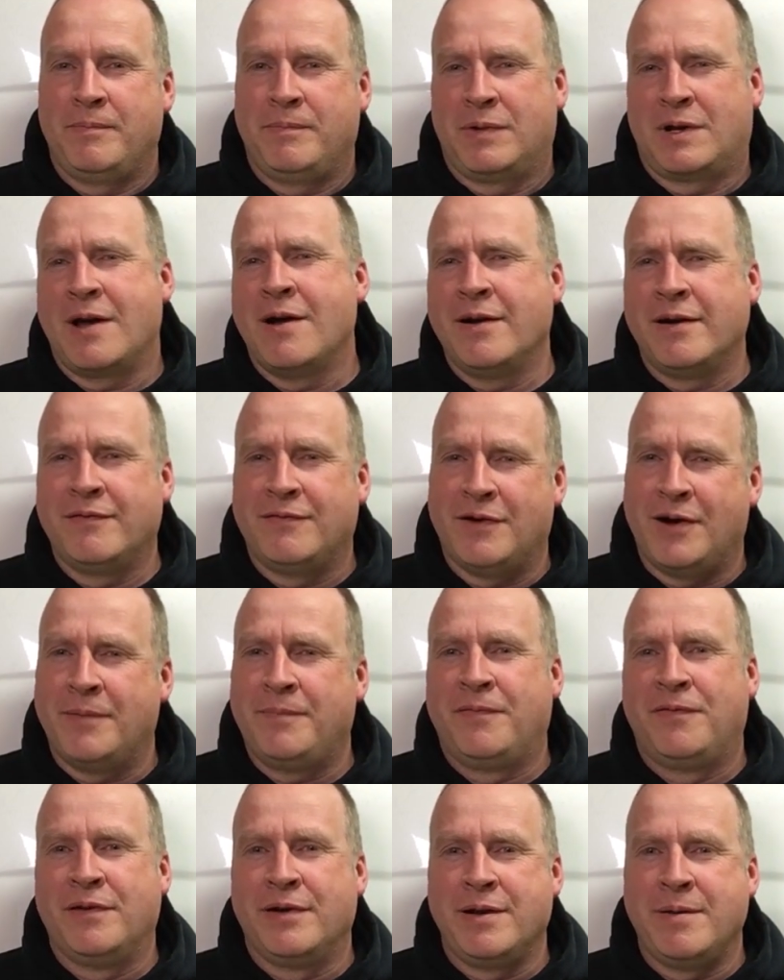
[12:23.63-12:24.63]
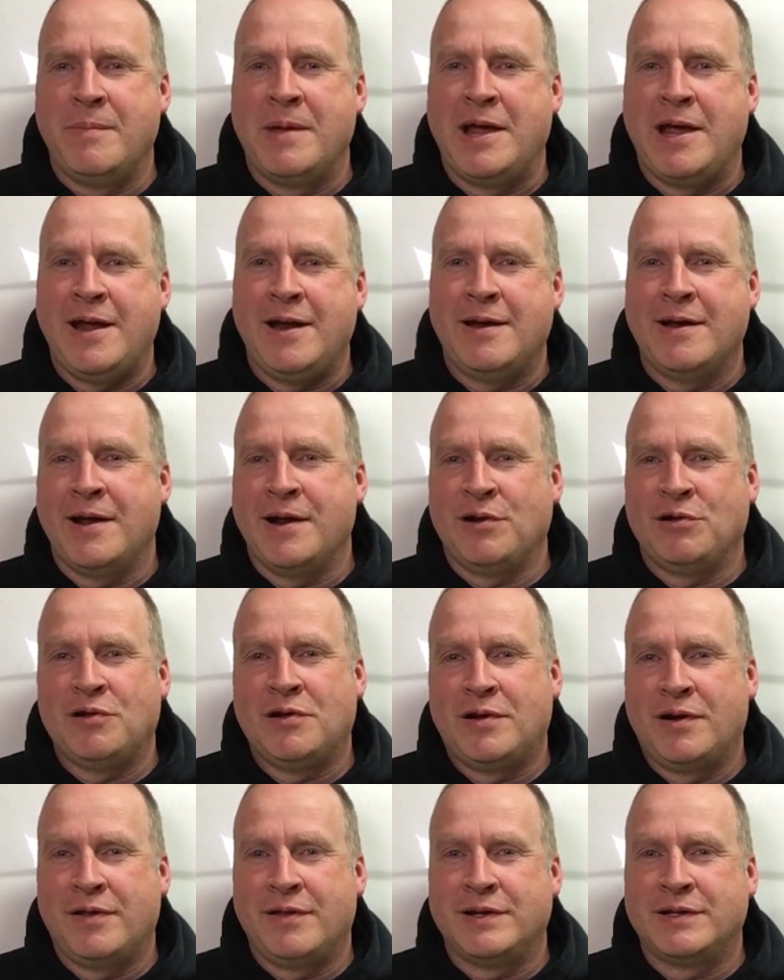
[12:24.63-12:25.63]
kind of up for debate, and a
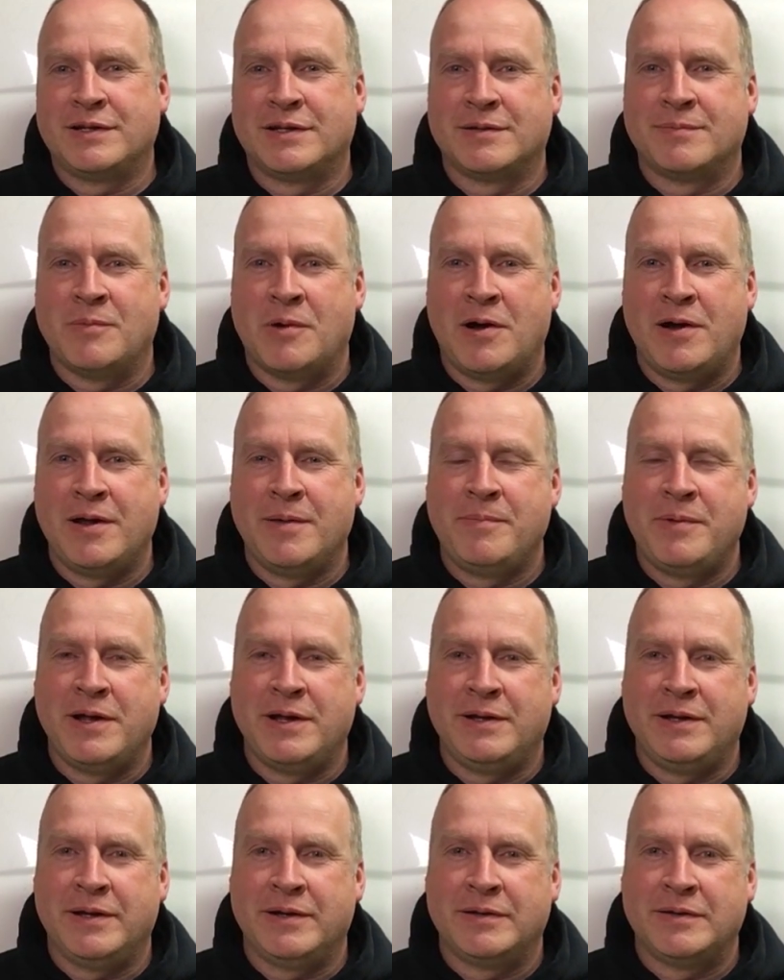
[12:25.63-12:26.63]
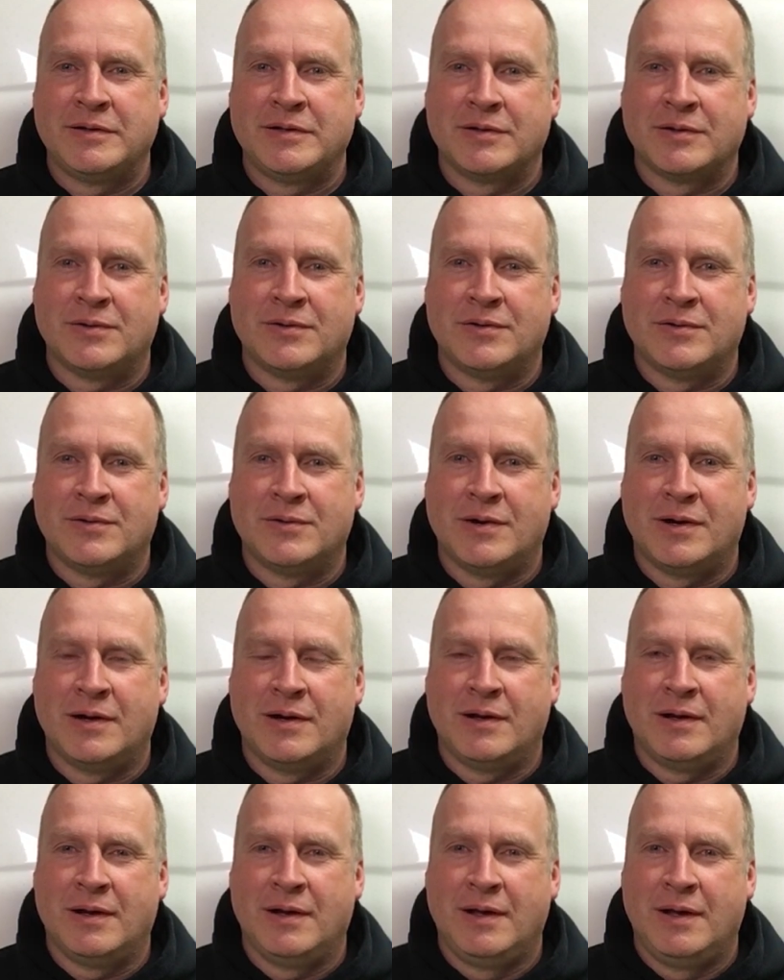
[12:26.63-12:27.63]
lot of this is my opinion. So